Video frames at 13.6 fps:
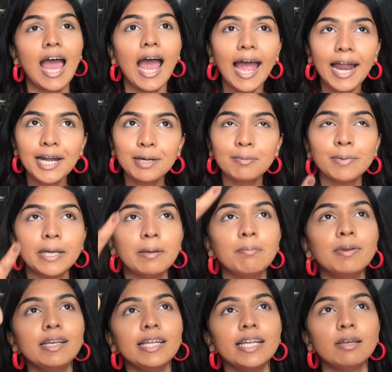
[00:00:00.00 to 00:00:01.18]
And
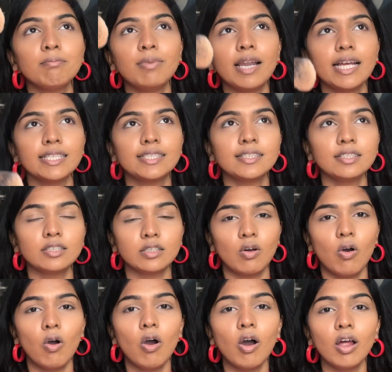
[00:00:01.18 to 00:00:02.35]
Maybelline blessed us
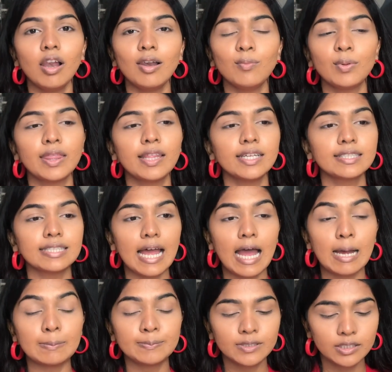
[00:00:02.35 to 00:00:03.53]
all with this
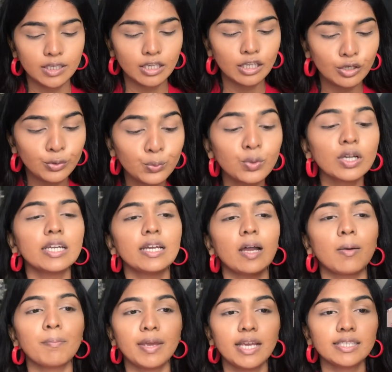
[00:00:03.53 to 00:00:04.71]
absolutely
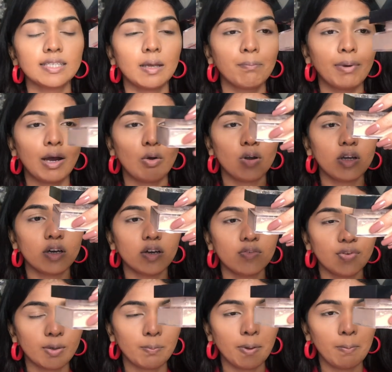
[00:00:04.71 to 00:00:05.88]
amazing powder,
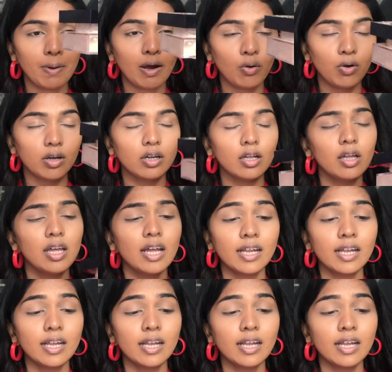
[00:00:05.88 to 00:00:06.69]
Fit Me powder.